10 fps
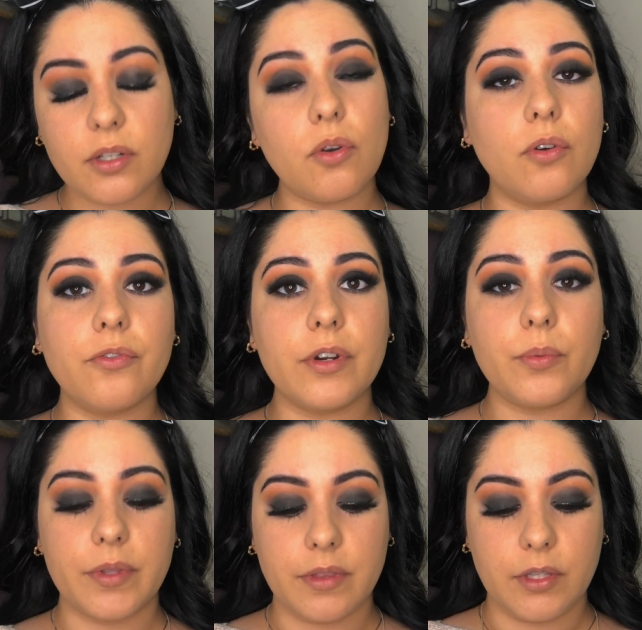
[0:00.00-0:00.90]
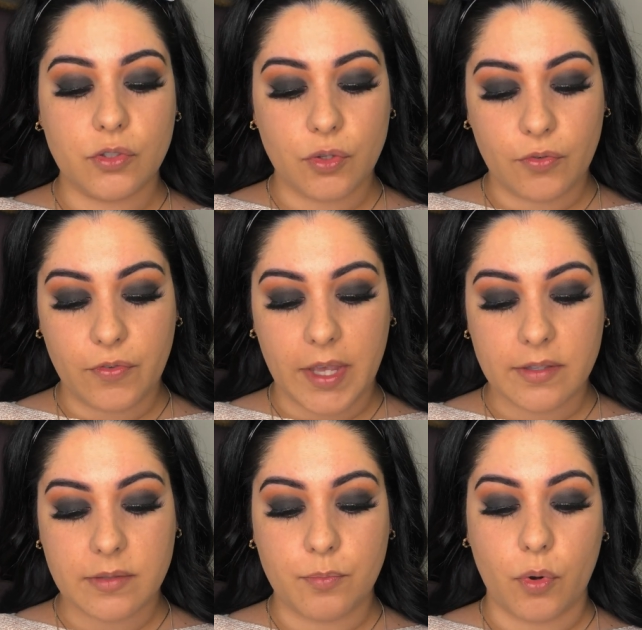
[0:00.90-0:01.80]
go over it with the Too
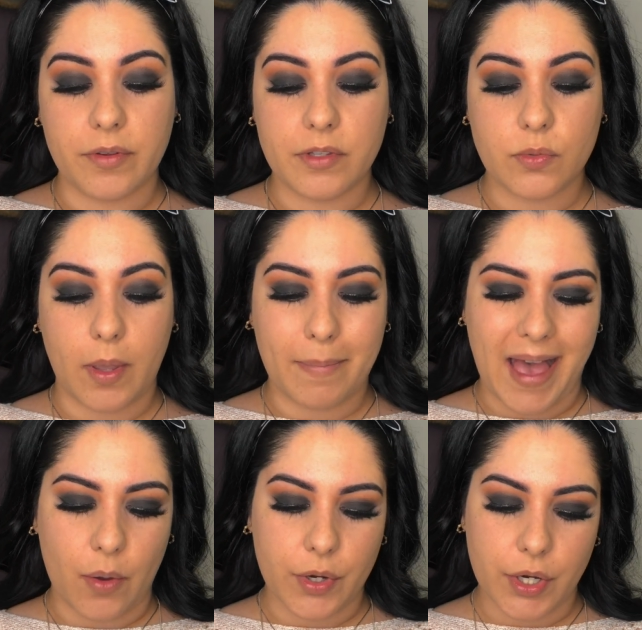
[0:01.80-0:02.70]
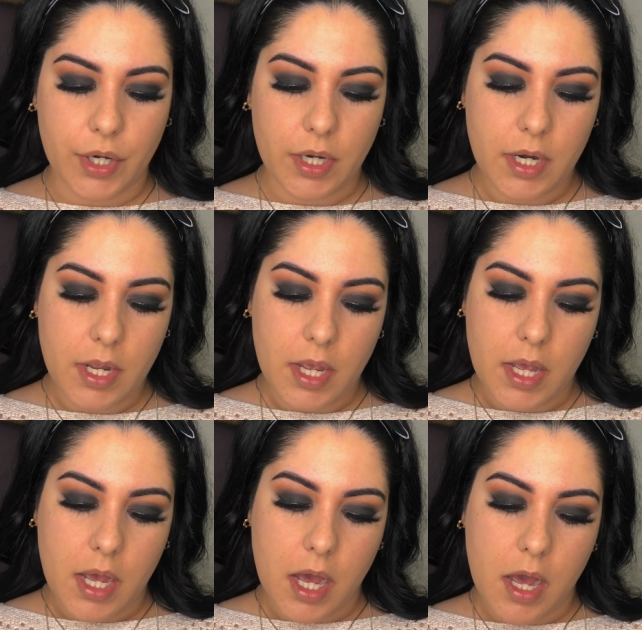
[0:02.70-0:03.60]
Faced Born This Way powder.
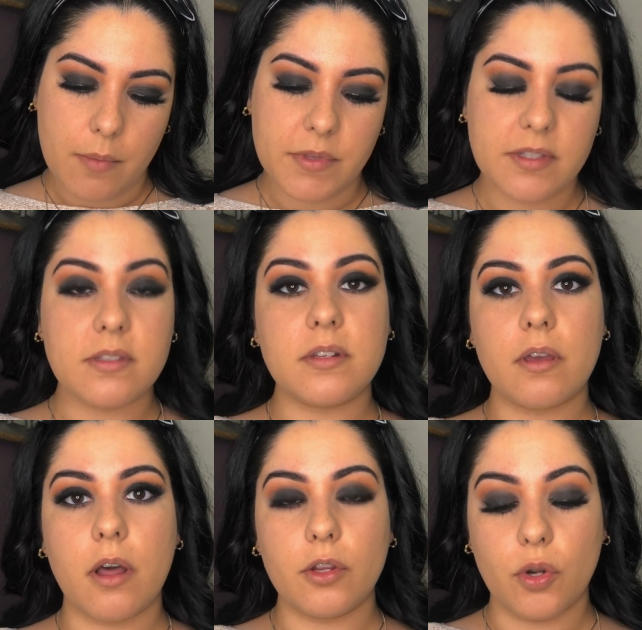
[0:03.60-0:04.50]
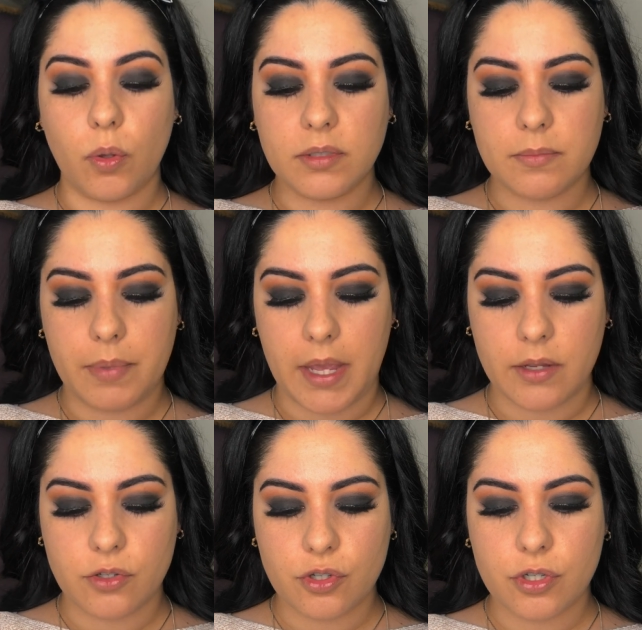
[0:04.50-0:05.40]
This is in the color Golden
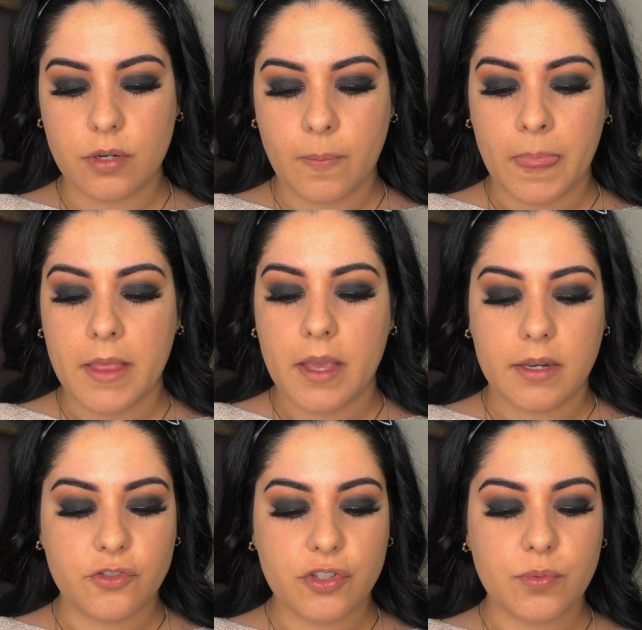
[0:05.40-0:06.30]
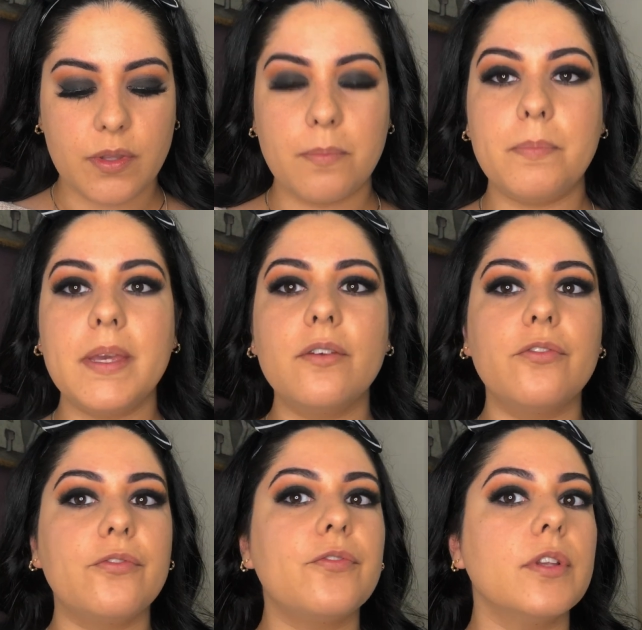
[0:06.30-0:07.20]
Beige, and just with a big
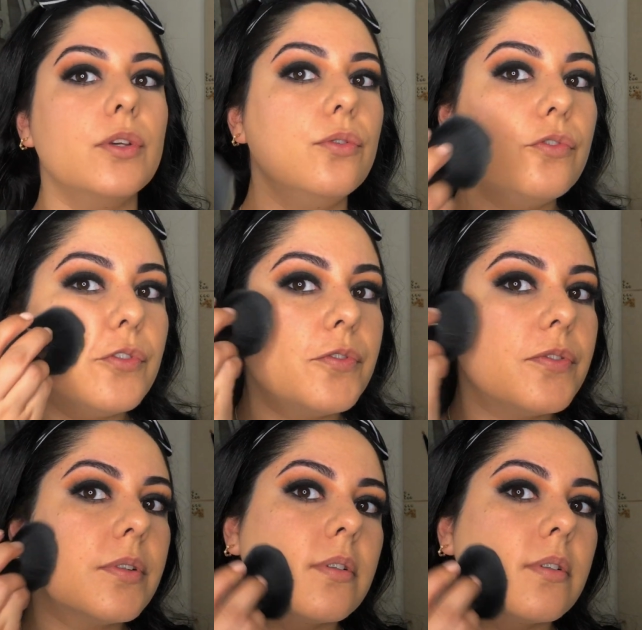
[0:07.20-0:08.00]
floof.